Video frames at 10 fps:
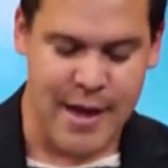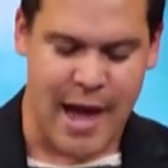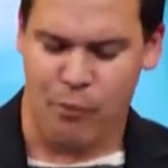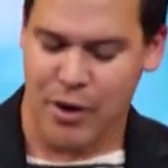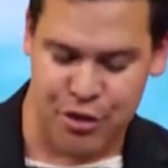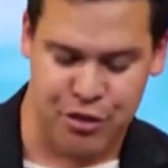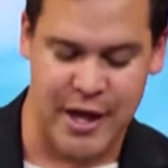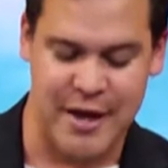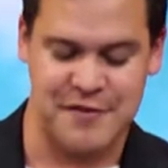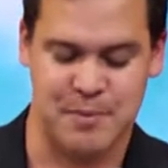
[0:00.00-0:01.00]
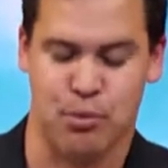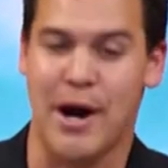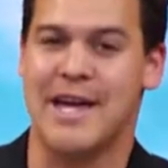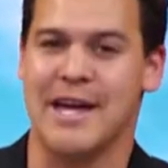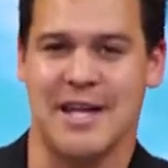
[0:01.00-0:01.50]
and where thieves
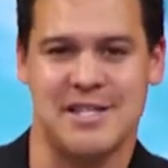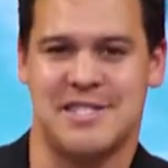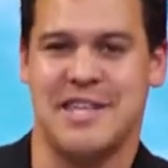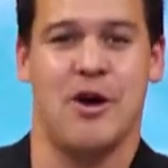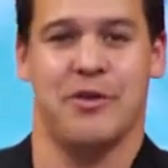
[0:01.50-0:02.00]
break in and steal.